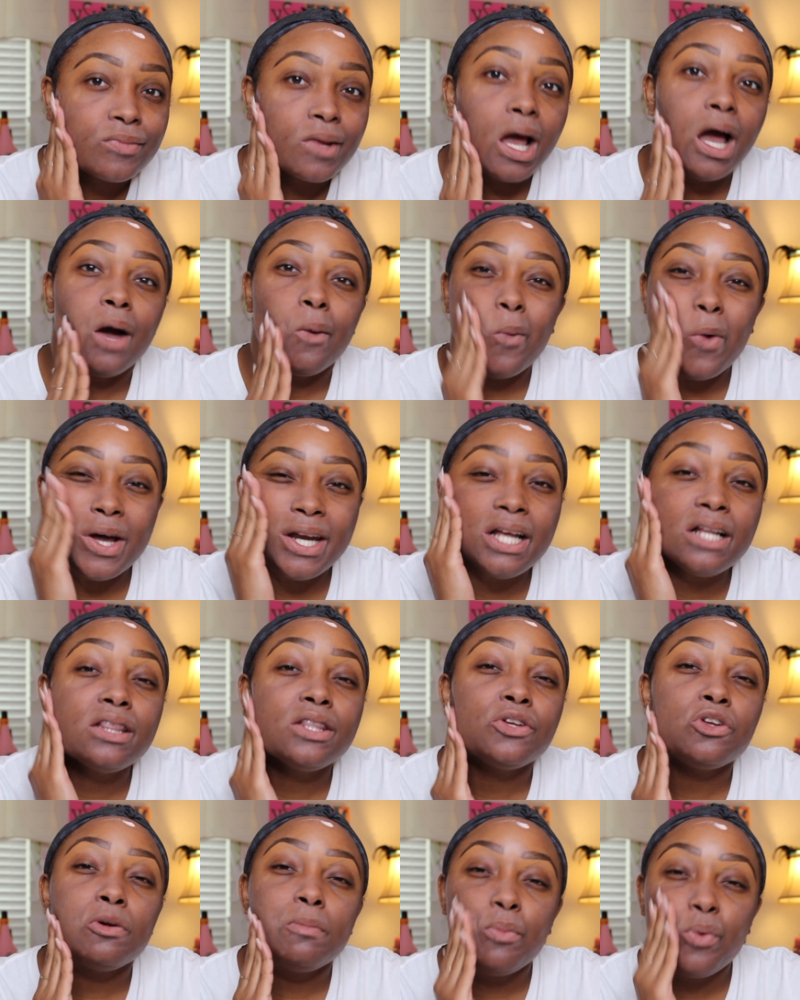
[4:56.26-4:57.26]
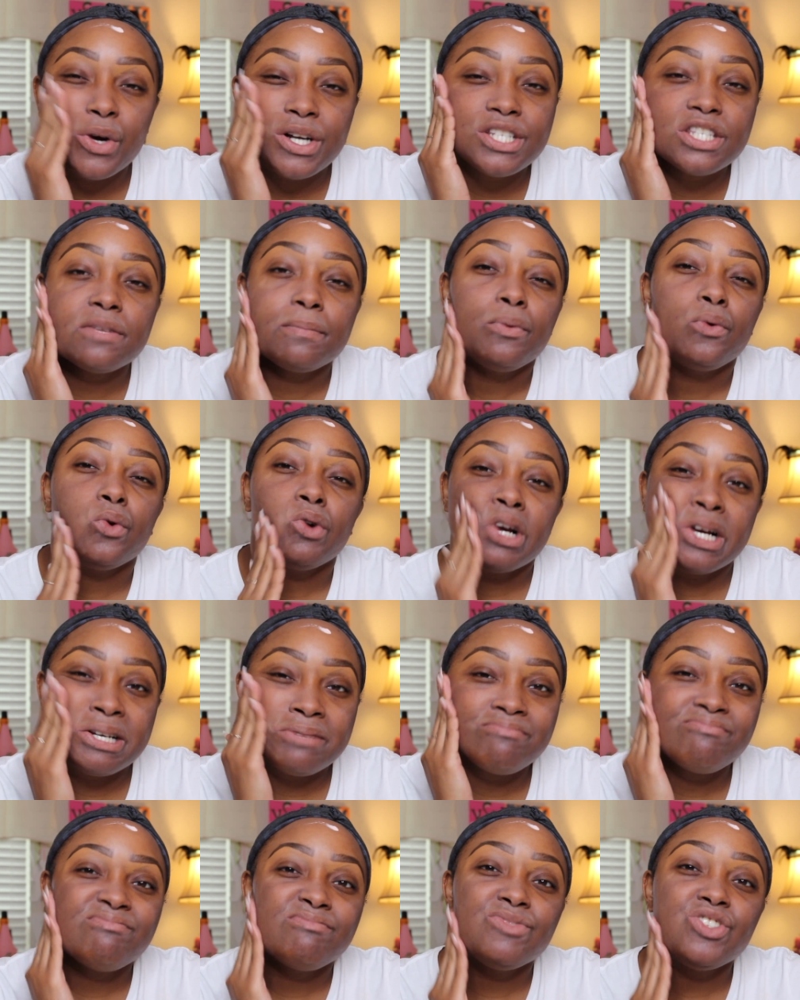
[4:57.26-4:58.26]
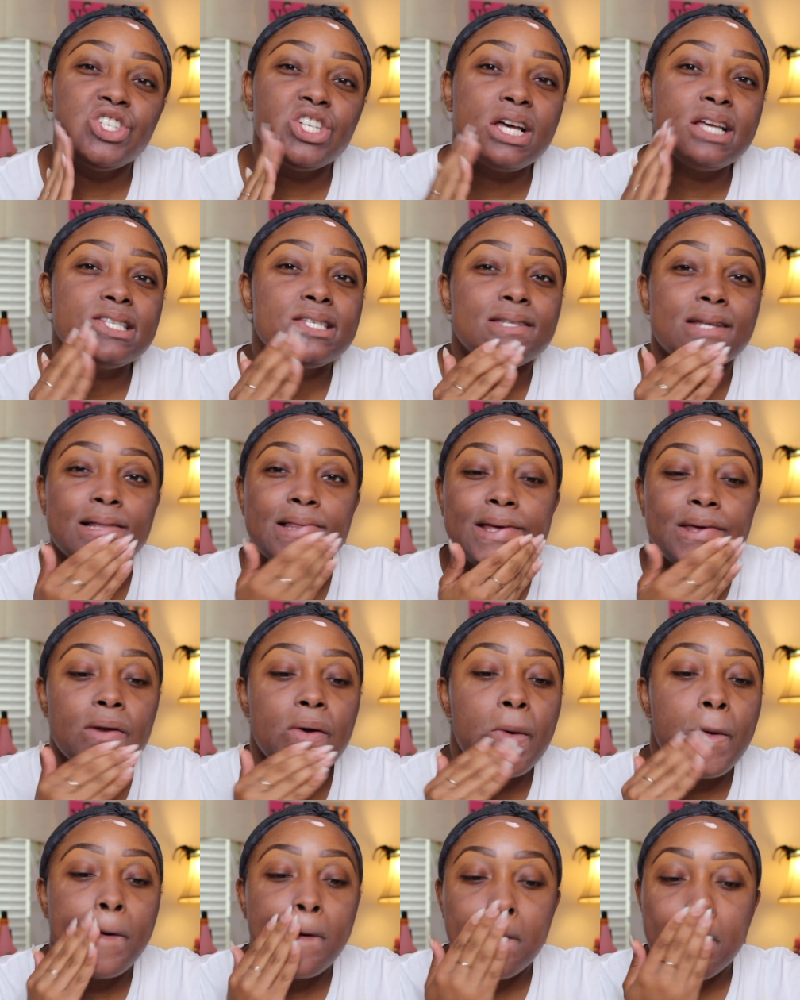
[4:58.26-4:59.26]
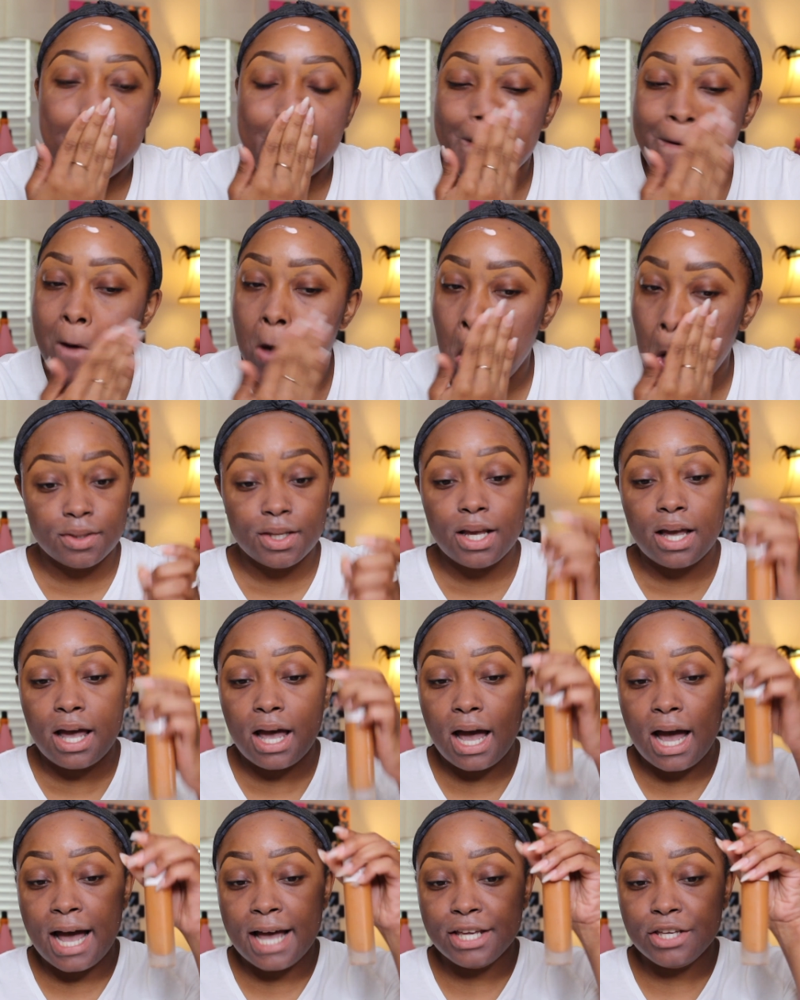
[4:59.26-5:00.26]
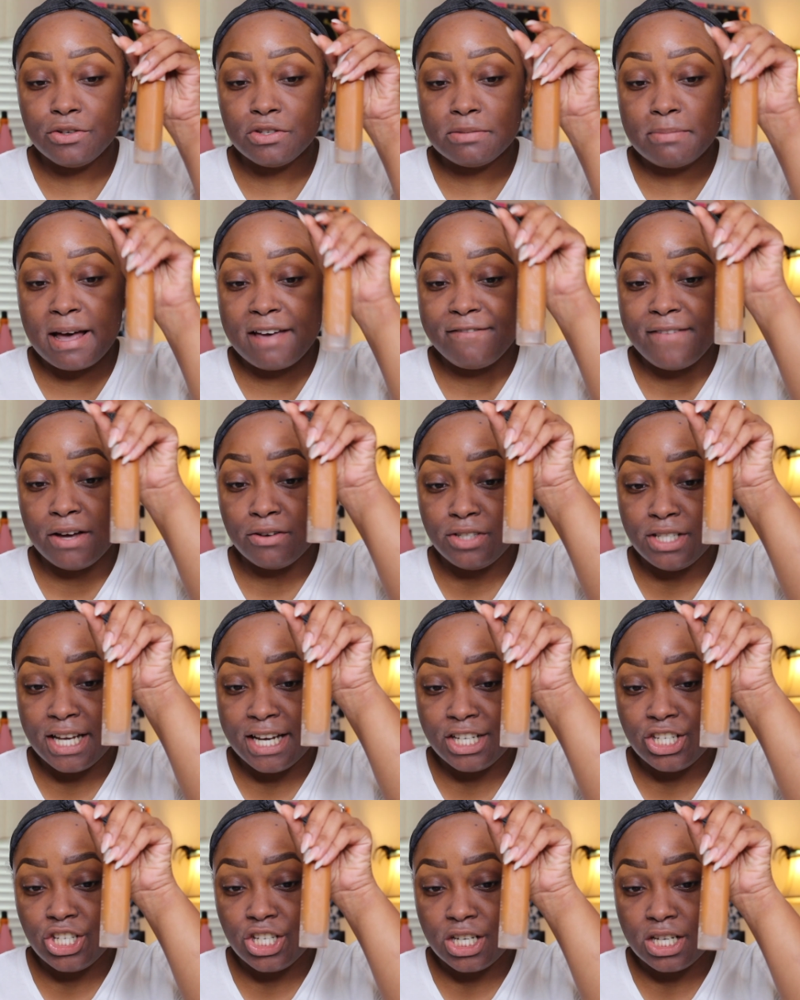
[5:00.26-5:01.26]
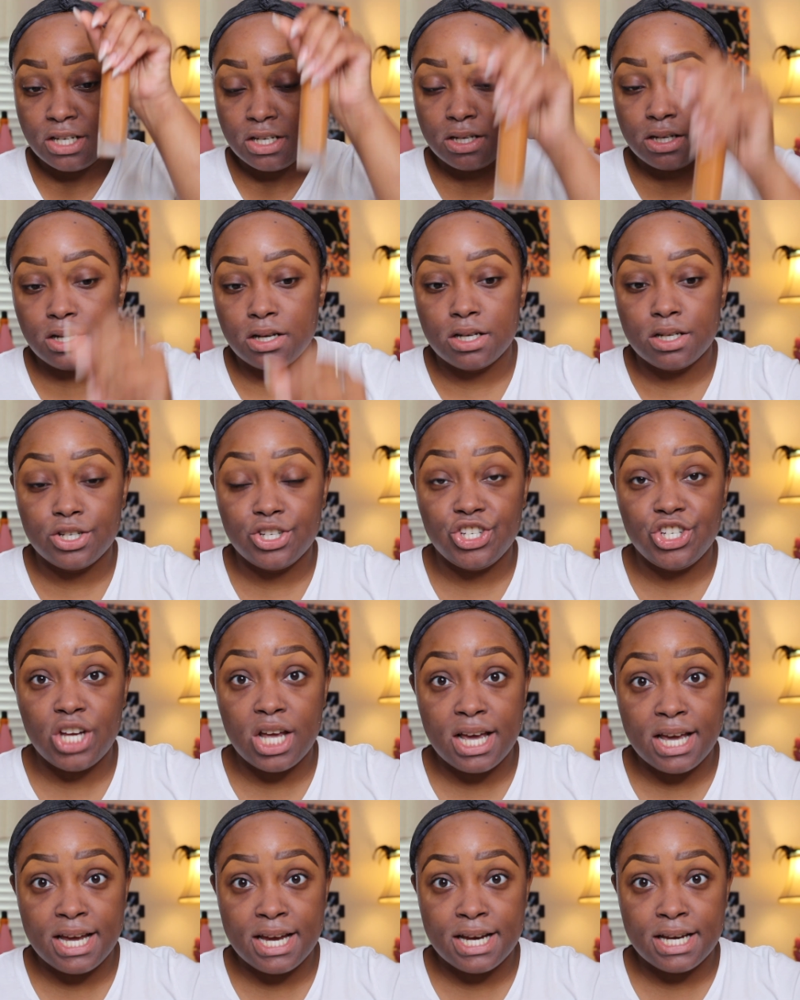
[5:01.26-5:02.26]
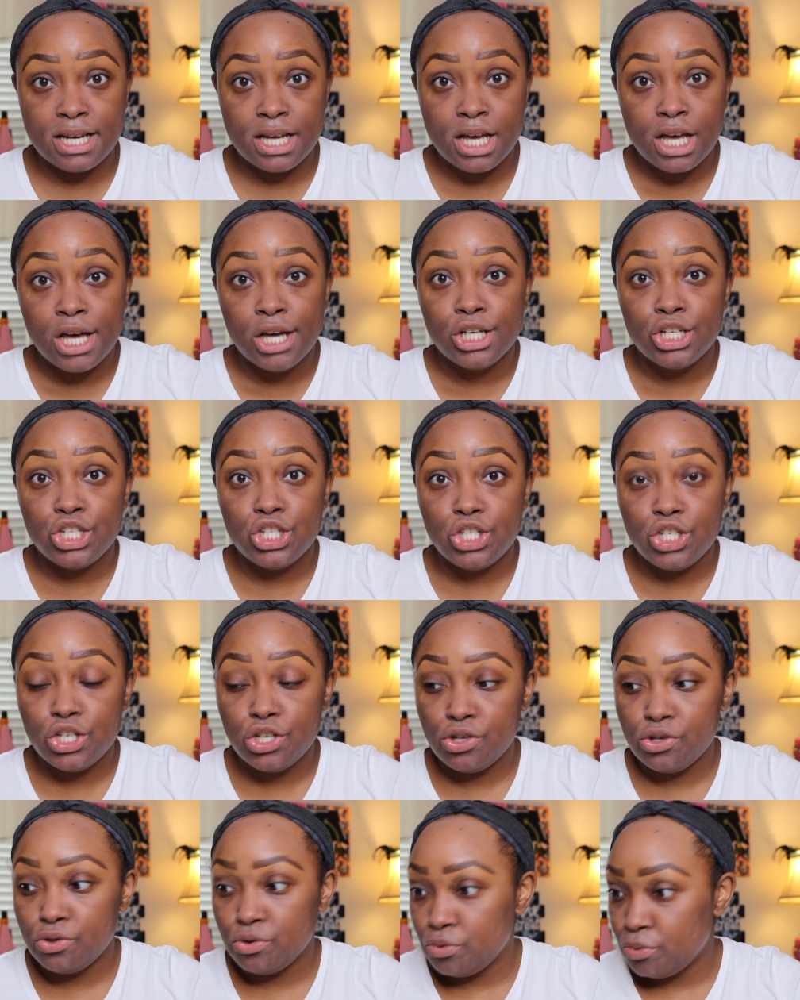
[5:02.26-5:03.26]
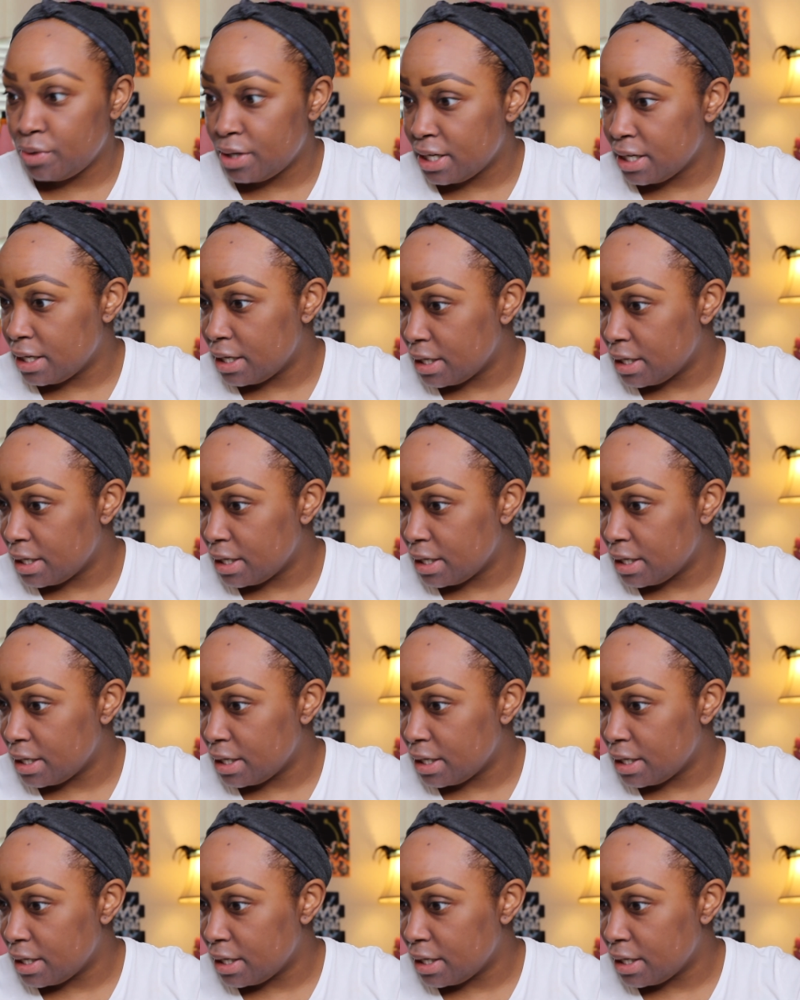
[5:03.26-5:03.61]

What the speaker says: I want a little more support. Just a little. I use my foundation shade to